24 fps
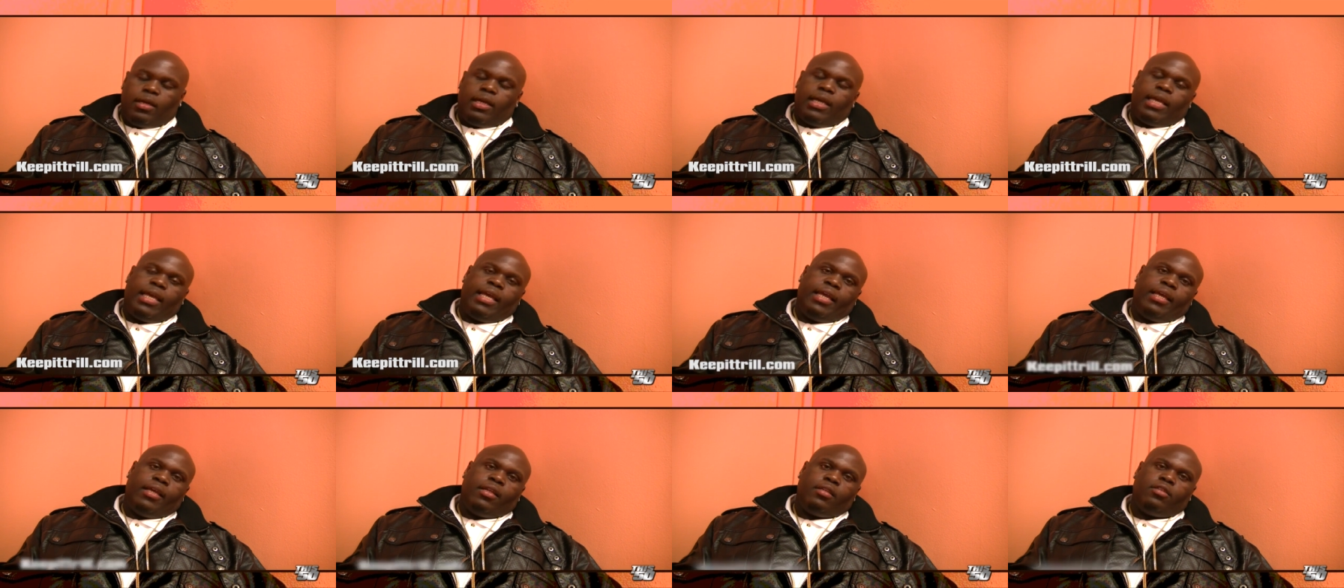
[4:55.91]

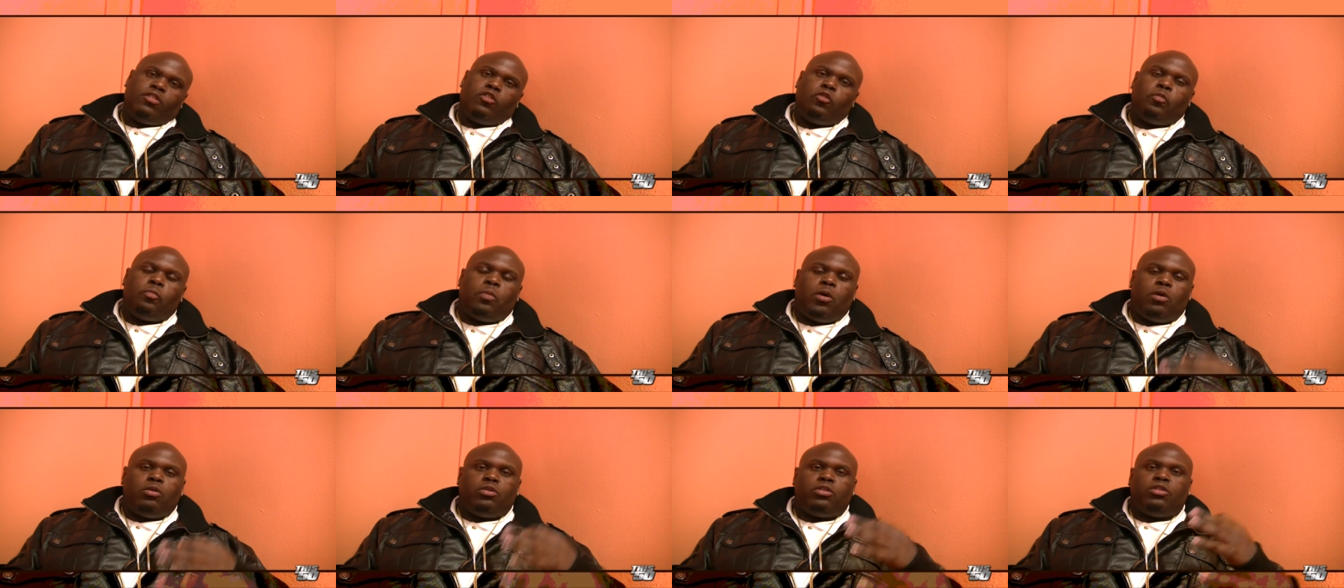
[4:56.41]
and you
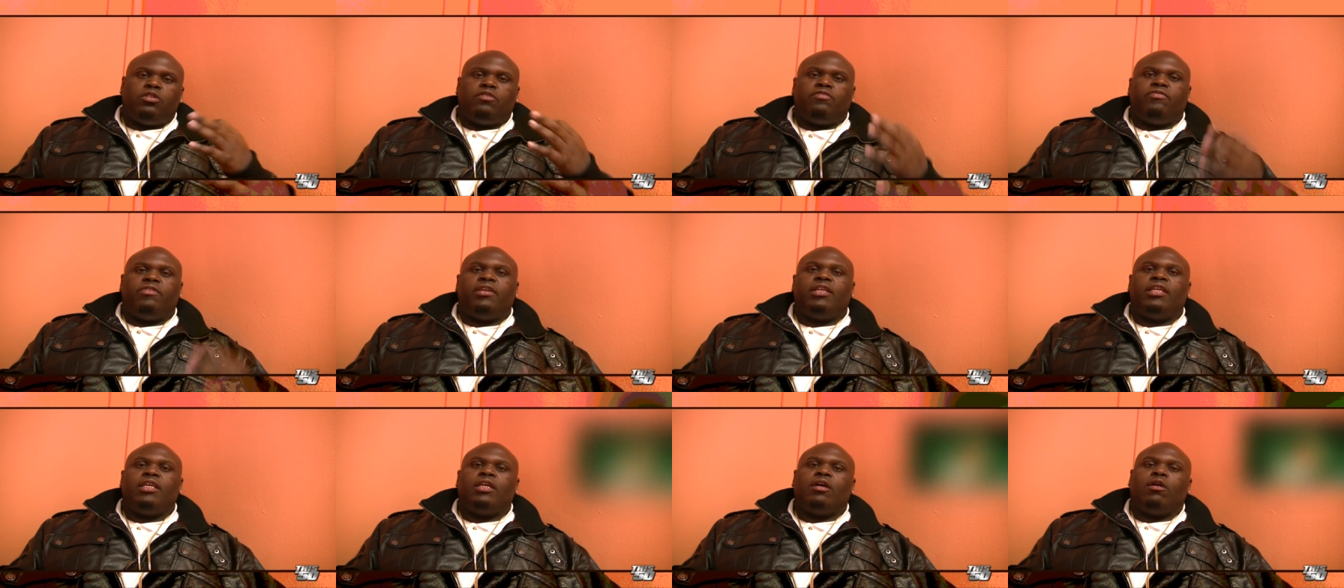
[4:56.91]
post your
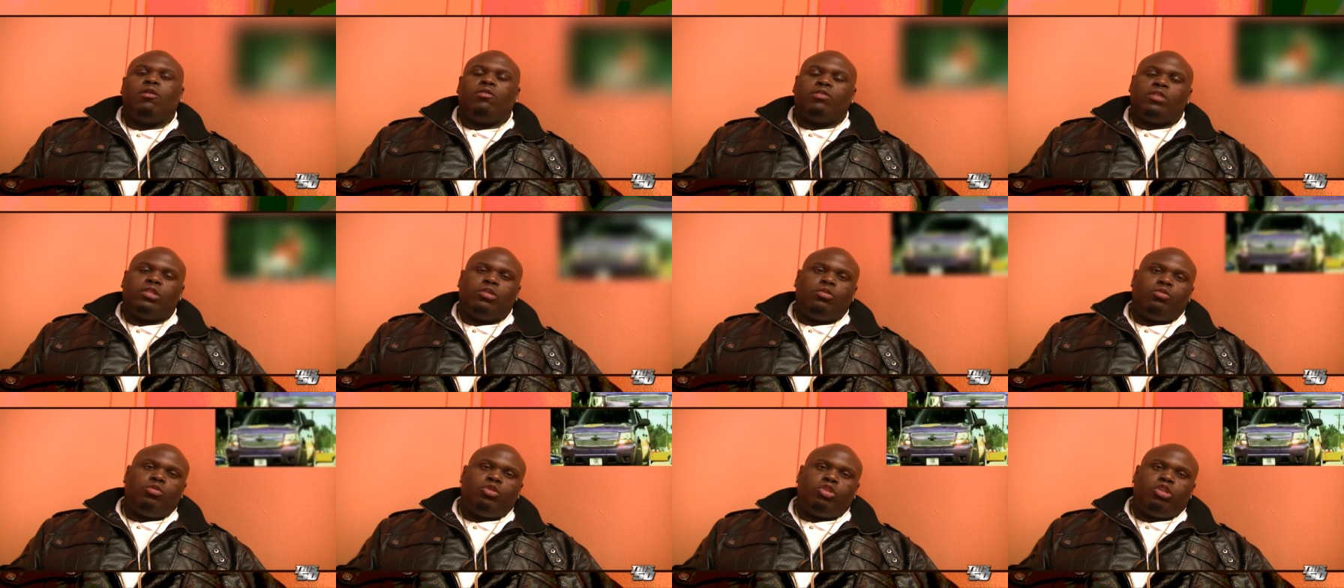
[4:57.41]
videos
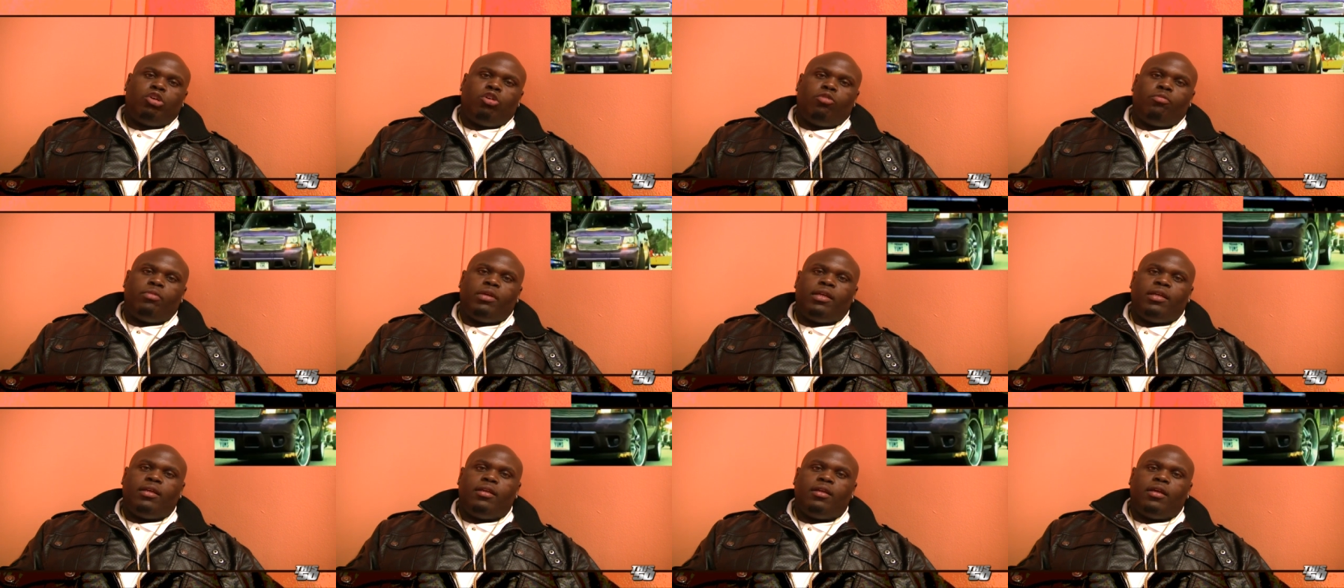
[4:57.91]
and you show
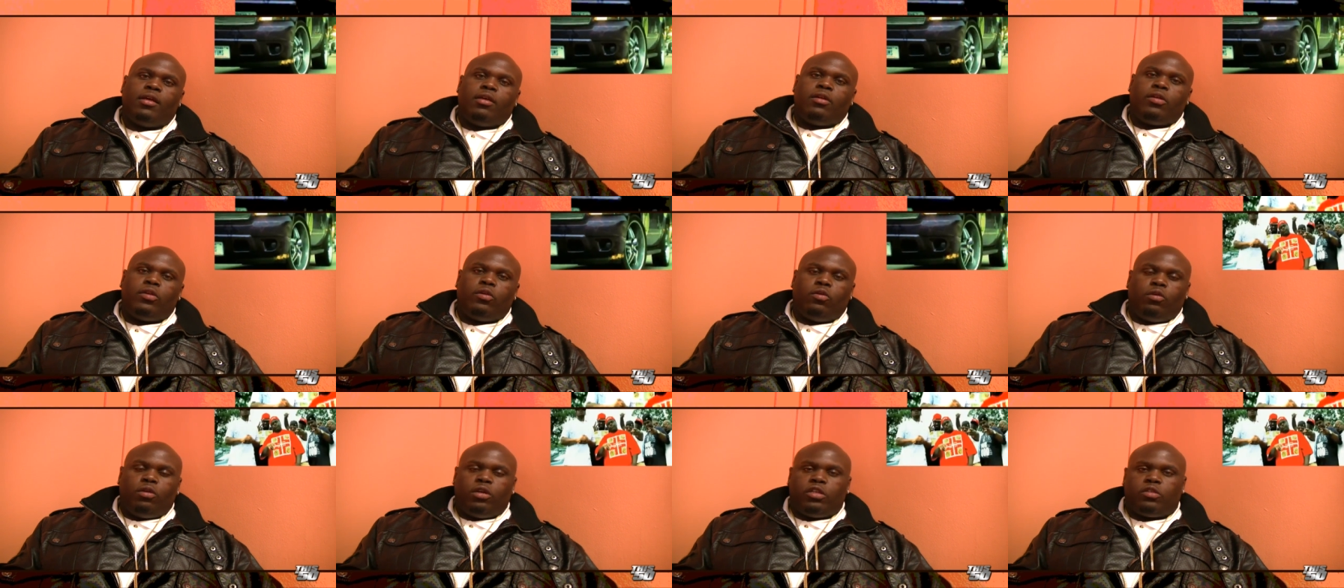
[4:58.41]
me
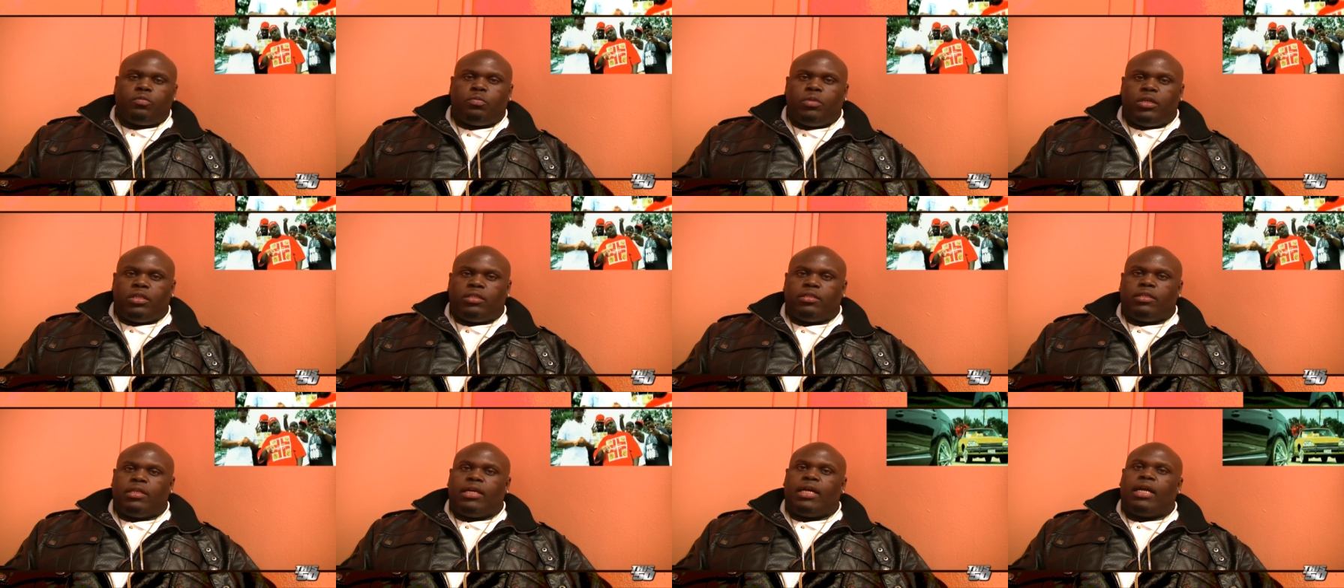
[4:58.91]
your
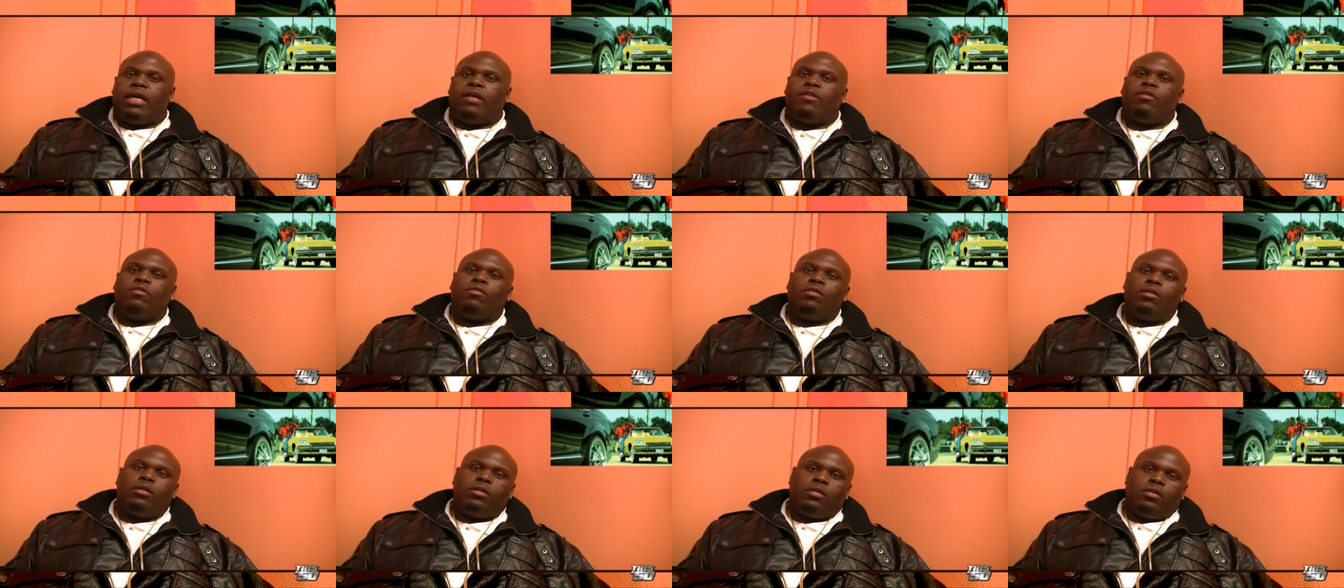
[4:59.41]
expression of how
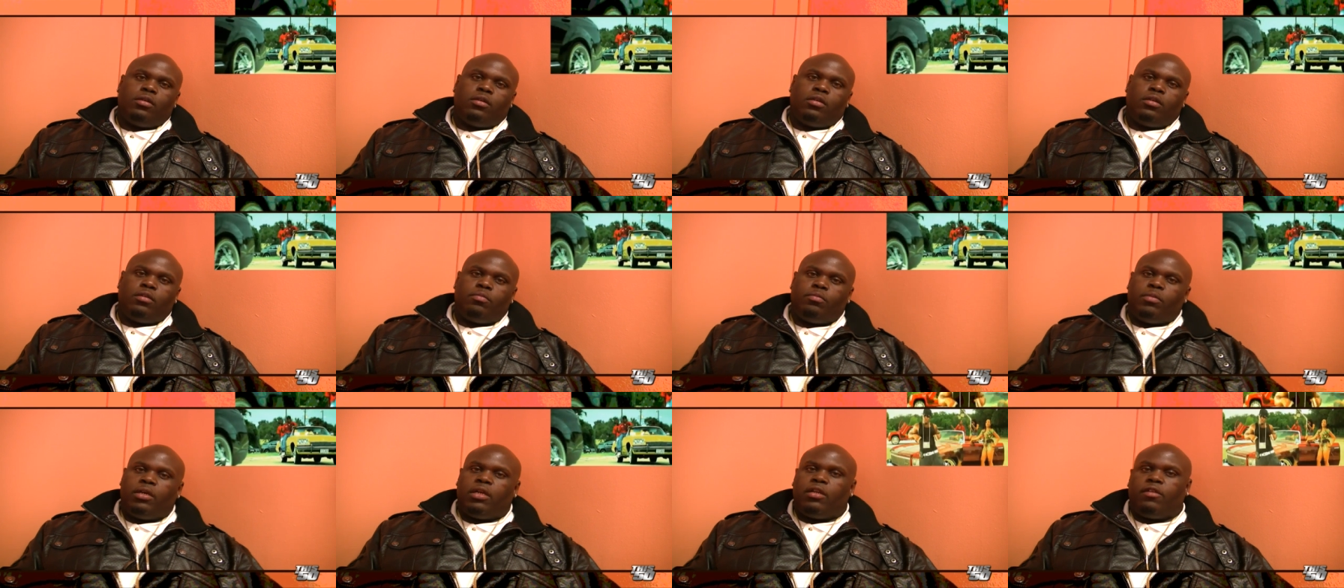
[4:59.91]
you look
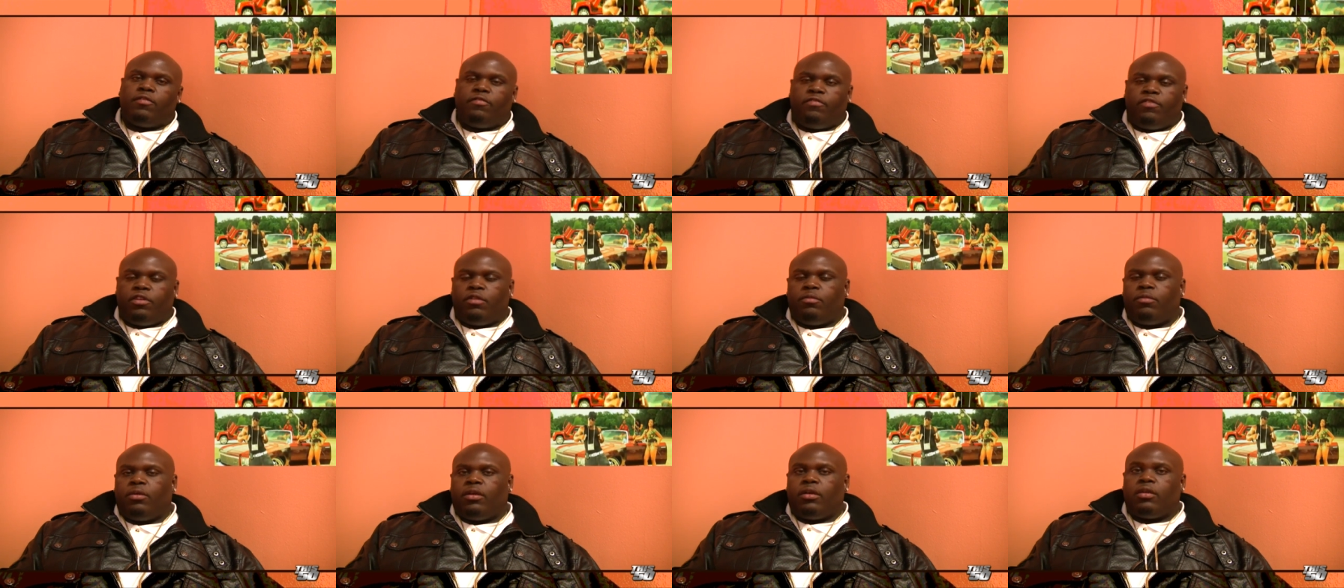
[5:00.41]
good, male or
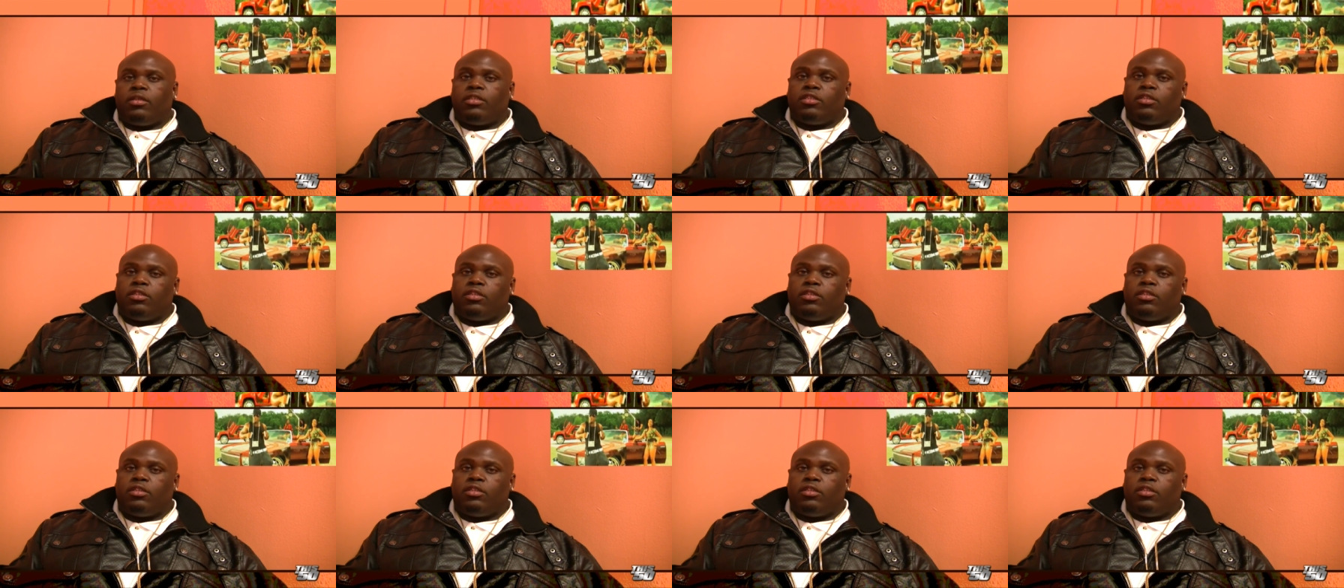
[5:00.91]
female.